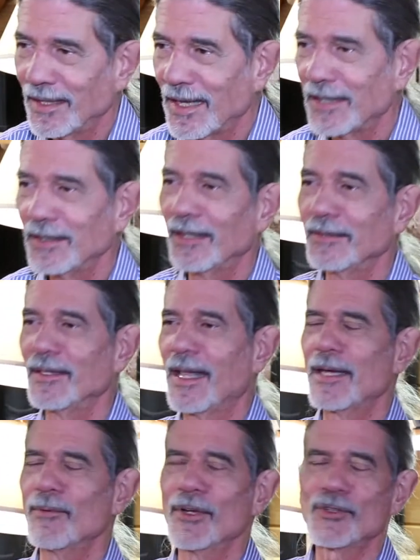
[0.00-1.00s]
And
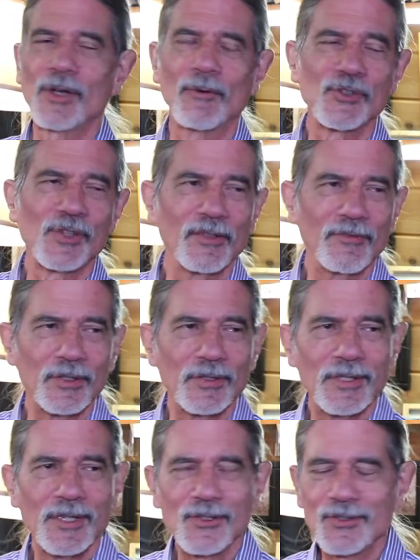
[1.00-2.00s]
anyway, so I was there for
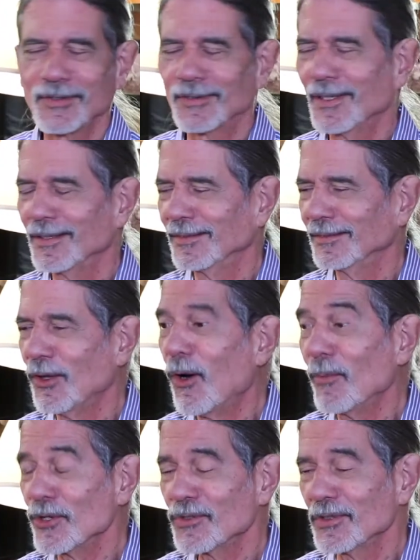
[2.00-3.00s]
2 years, and
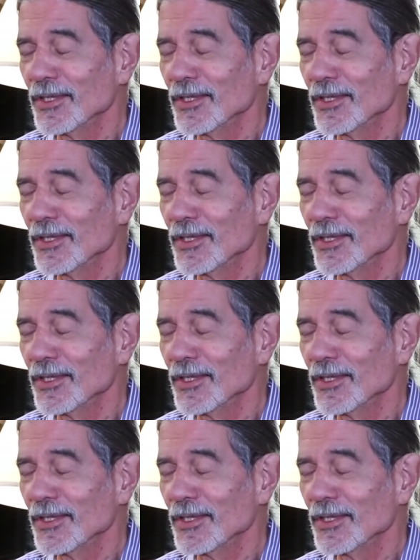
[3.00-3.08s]
almost 2